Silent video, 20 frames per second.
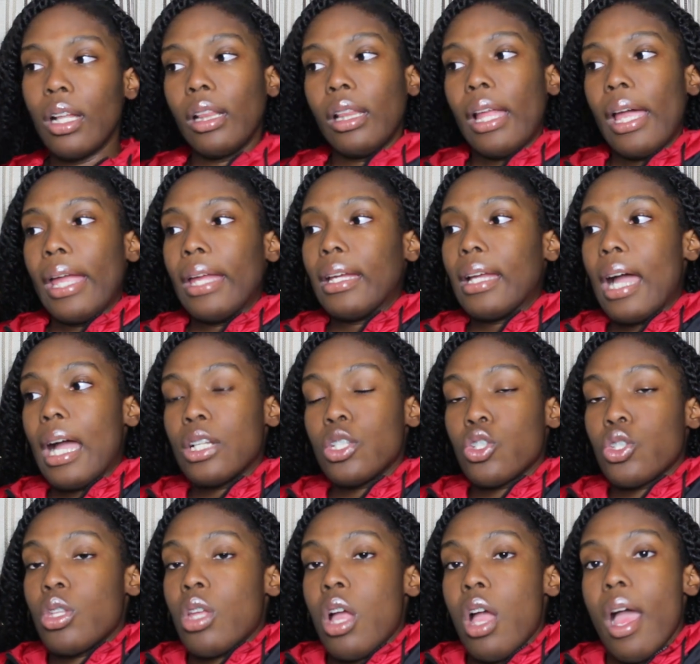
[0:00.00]
like,
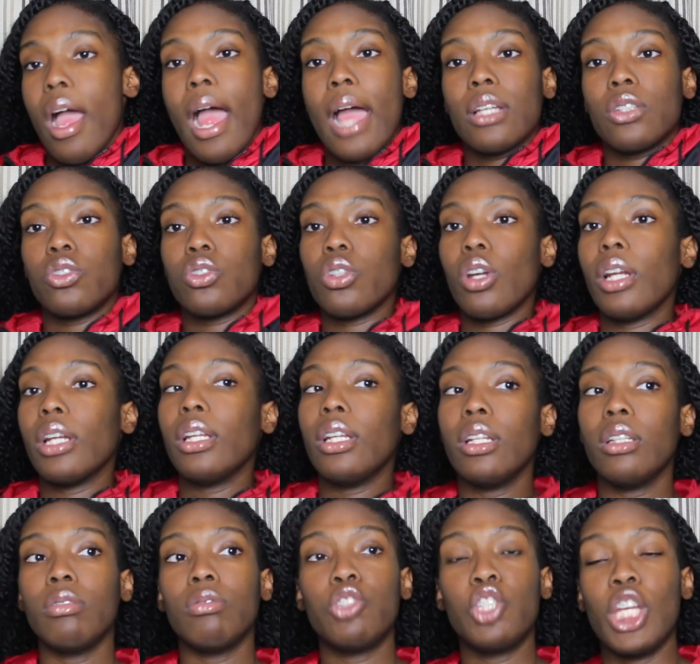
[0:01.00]
I
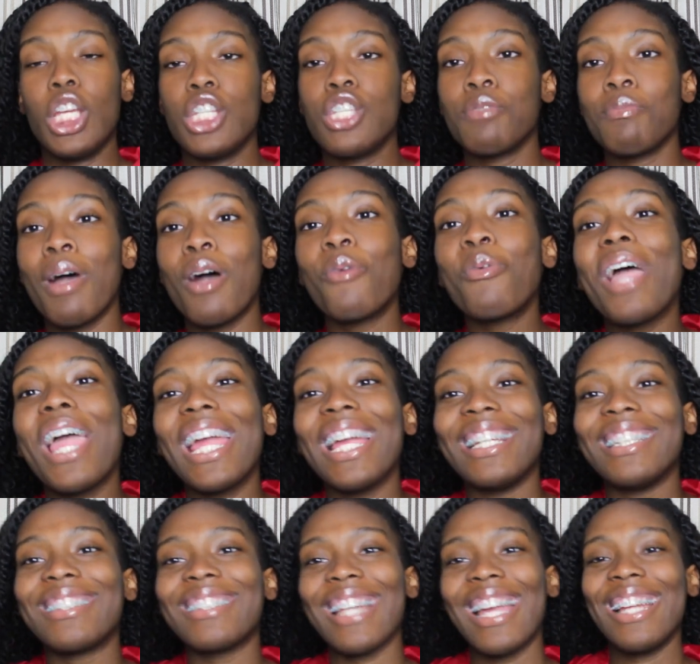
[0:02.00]
started changing my ways.